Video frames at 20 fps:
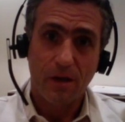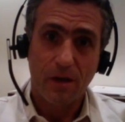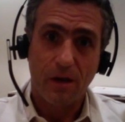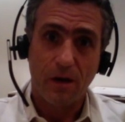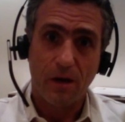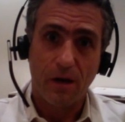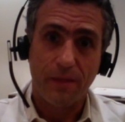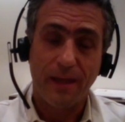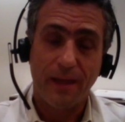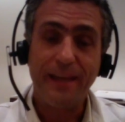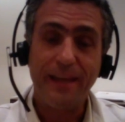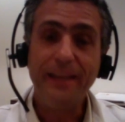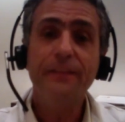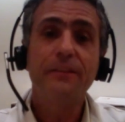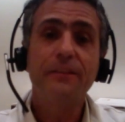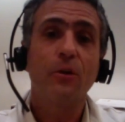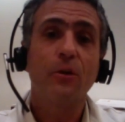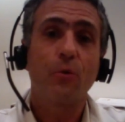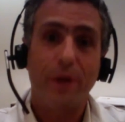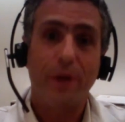that
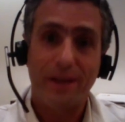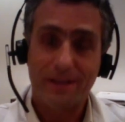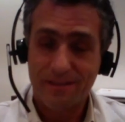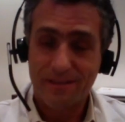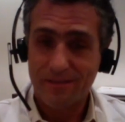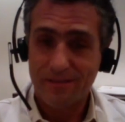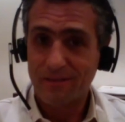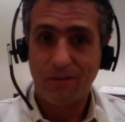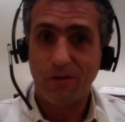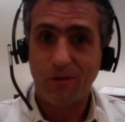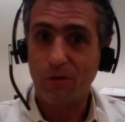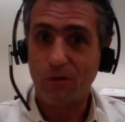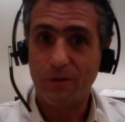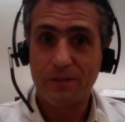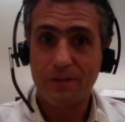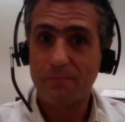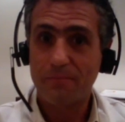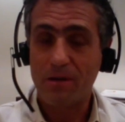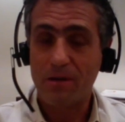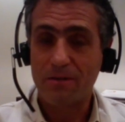integrates all
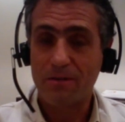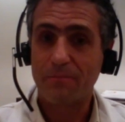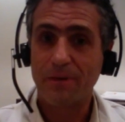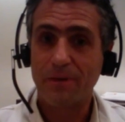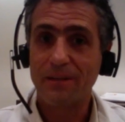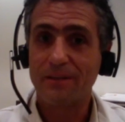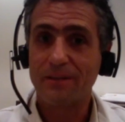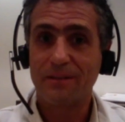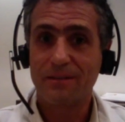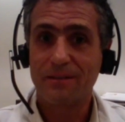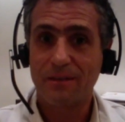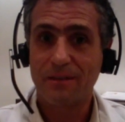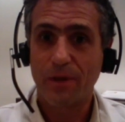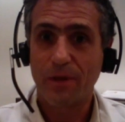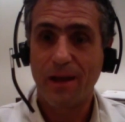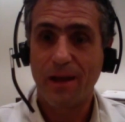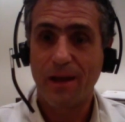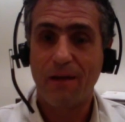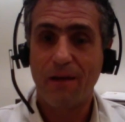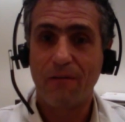these possibilities that
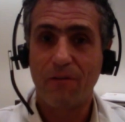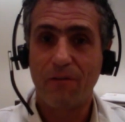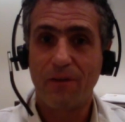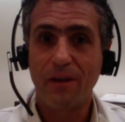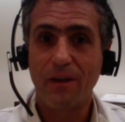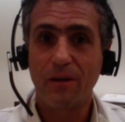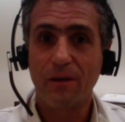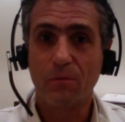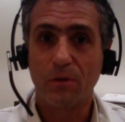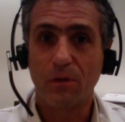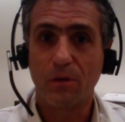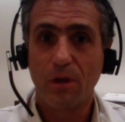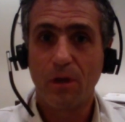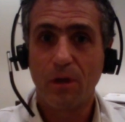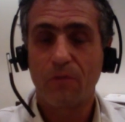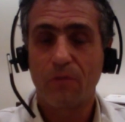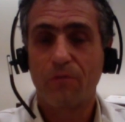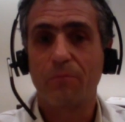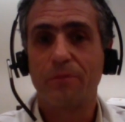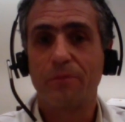we have available
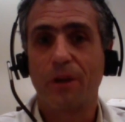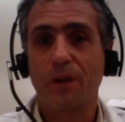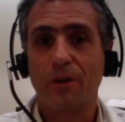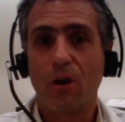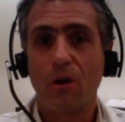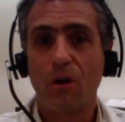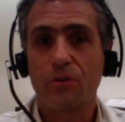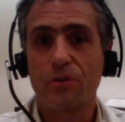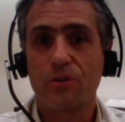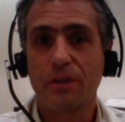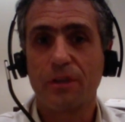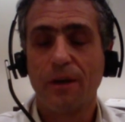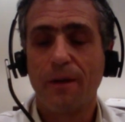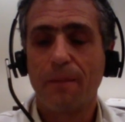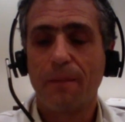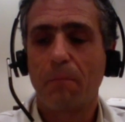from technology,